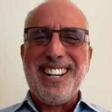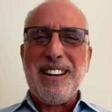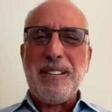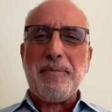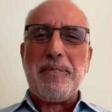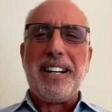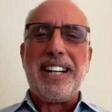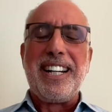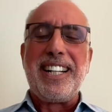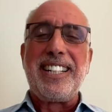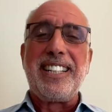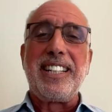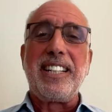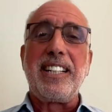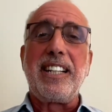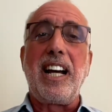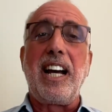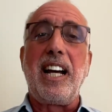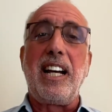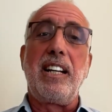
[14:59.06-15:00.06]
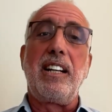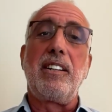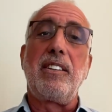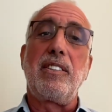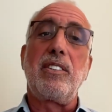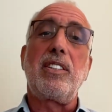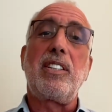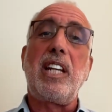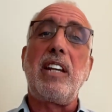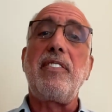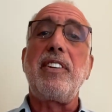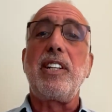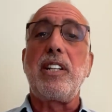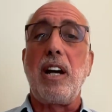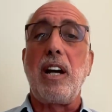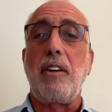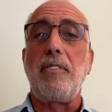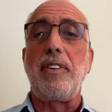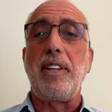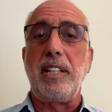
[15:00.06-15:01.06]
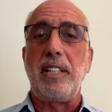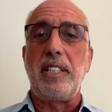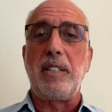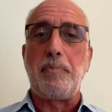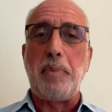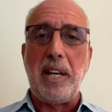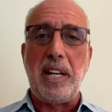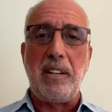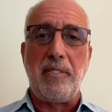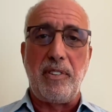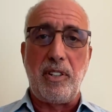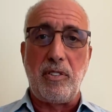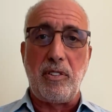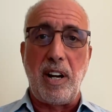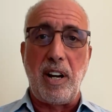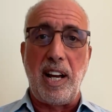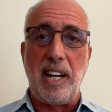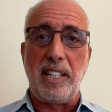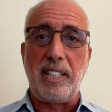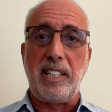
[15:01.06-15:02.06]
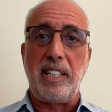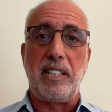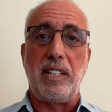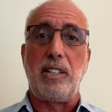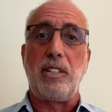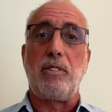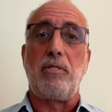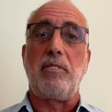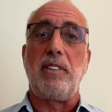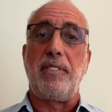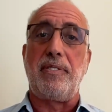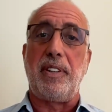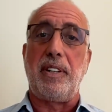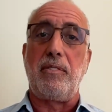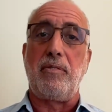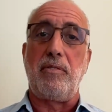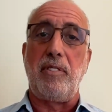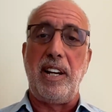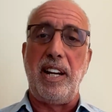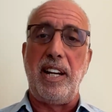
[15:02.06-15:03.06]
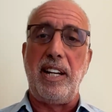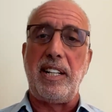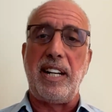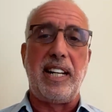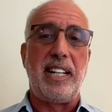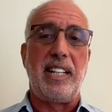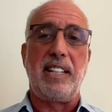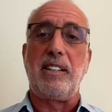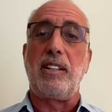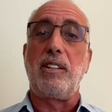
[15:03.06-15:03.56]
But Stephen Covey's Speed of Trust is a terrific read and an